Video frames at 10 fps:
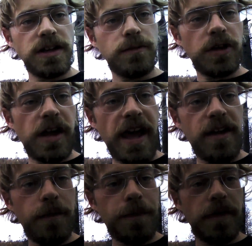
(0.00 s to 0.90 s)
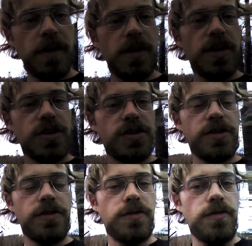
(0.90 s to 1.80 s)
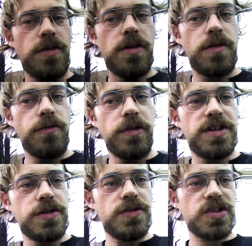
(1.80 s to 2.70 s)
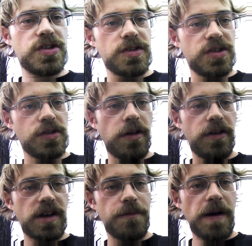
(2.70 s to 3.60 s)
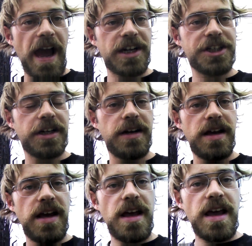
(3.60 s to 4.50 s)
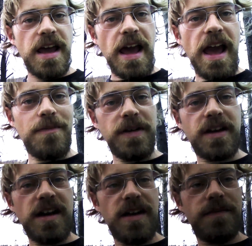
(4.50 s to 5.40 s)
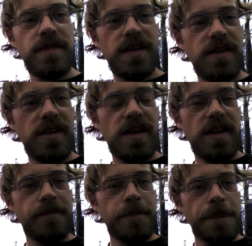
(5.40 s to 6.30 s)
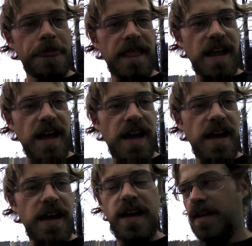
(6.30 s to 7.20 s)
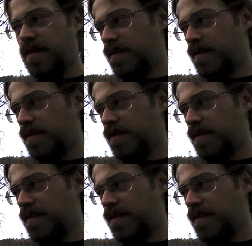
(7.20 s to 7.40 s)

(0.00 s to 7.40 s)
will help to reduce soil compaction and become a